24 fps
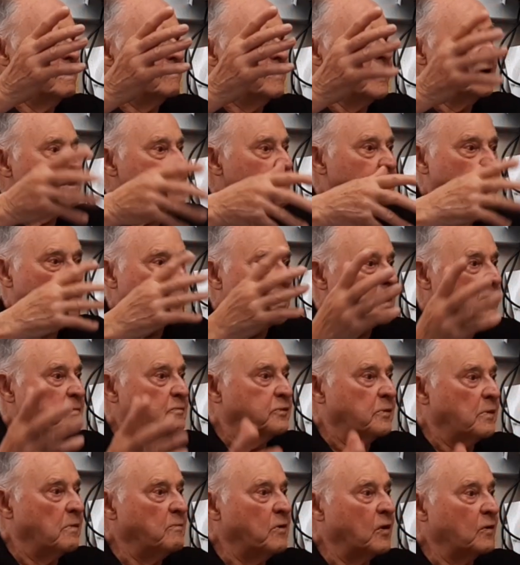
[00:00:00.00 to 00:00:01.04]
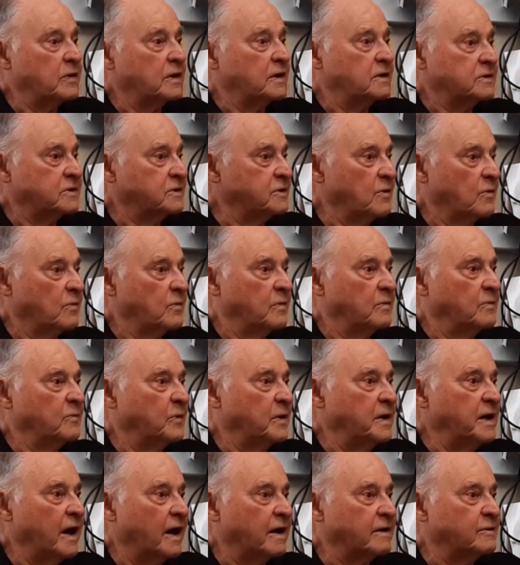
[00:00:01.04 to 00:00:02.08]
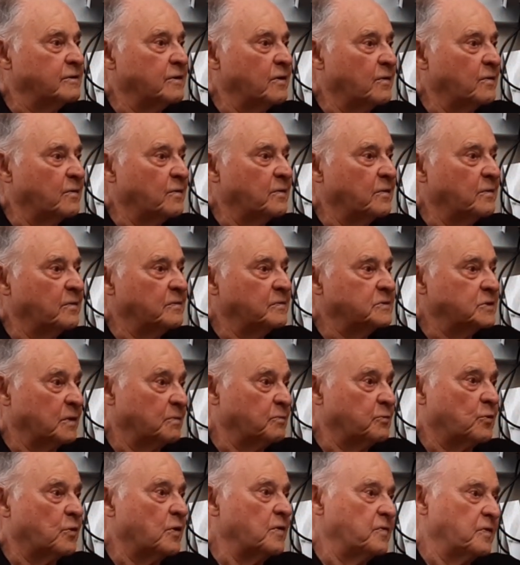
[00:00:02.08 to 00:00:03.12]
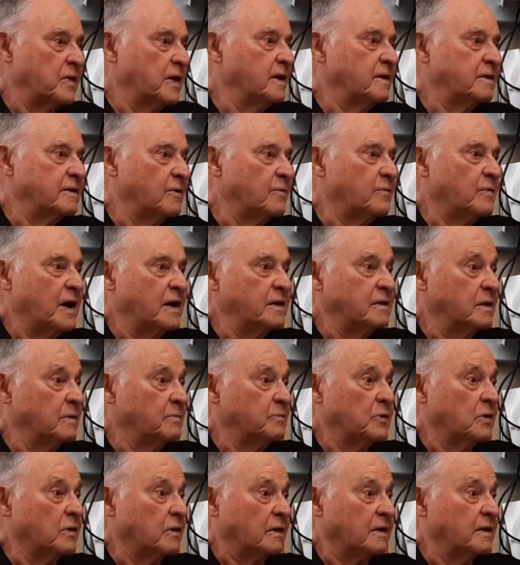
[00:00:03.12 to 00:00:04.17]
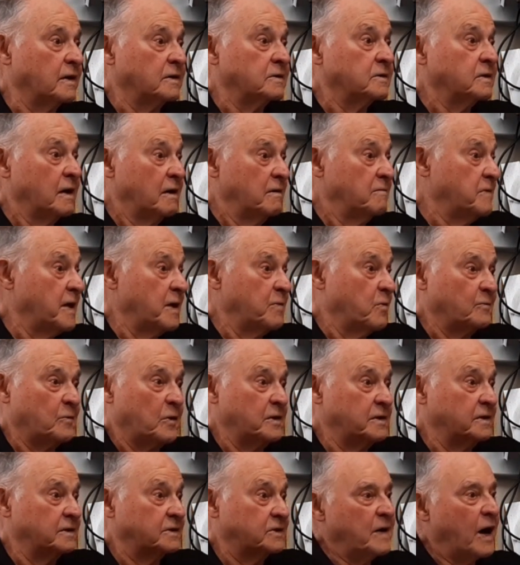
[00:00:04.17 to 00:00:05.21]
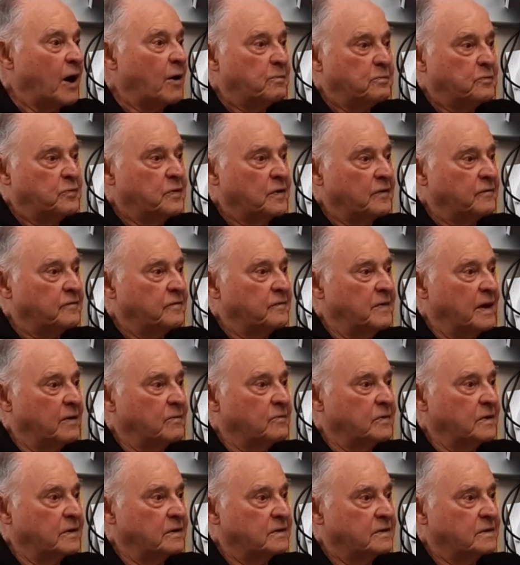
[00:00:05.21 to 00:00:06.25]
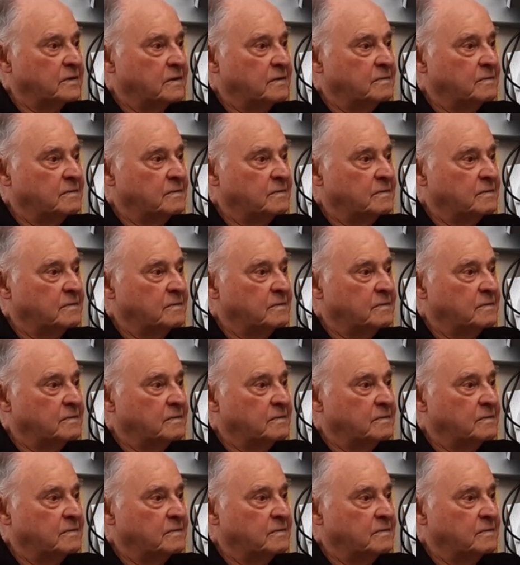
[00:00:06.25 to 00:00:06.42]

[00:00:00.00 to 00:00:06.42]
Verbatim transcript: They didn't want to promote it, so we had no support then to write the book because they wanted output that would